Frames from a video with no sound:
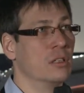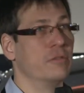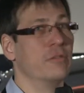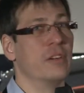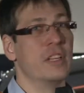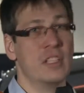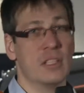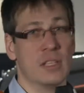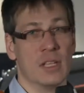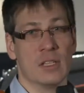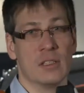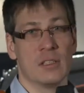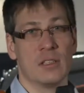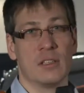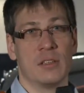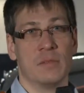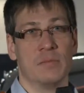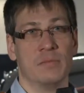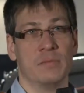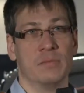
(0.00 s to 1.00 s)

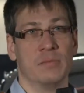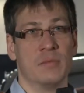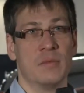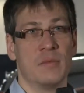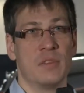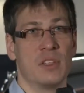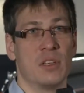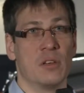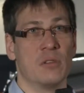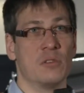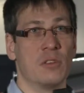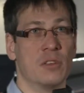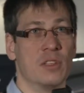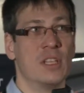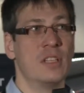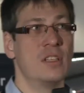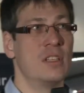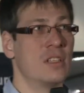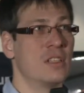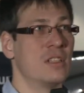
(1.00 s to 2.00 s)
residents. So
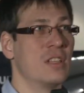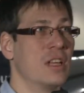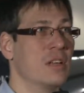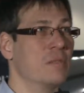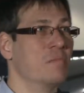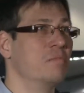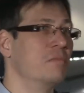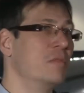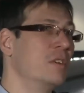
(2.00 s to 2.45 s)
this is the